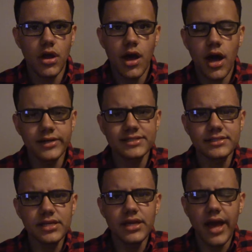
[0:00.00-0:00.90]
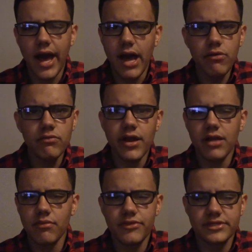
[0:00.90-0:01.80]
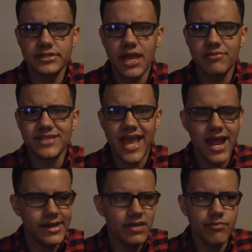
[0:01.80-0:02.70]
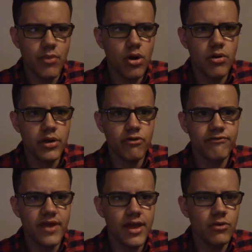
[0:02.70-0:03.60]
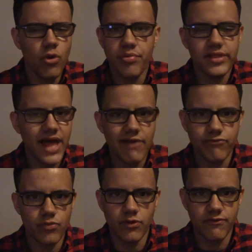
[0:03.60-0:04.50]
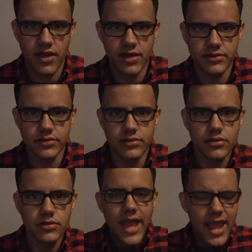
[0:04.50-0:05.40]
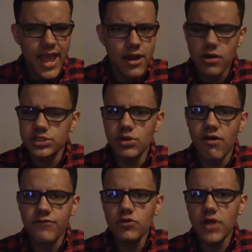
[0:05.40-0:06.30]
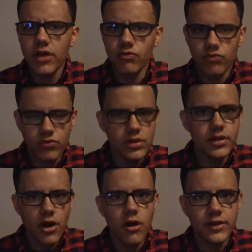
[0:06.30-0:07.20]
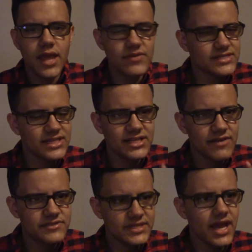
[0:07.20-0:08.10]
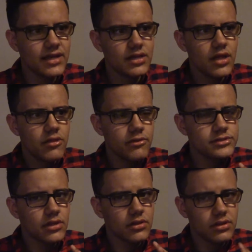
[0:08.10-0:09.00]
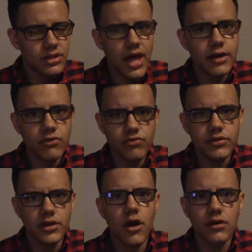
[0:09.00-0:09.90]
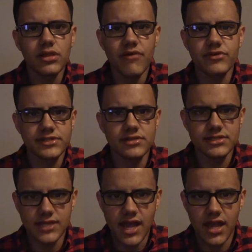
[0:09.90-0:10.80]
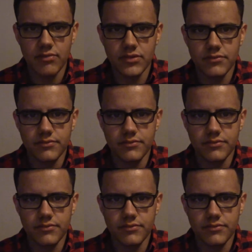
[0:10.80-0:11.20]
Honestly, I would recommend this game to any Mario fan or platformer fan. And also, if you like really hard games, as I've said, there's a lot of really hard levels in this game.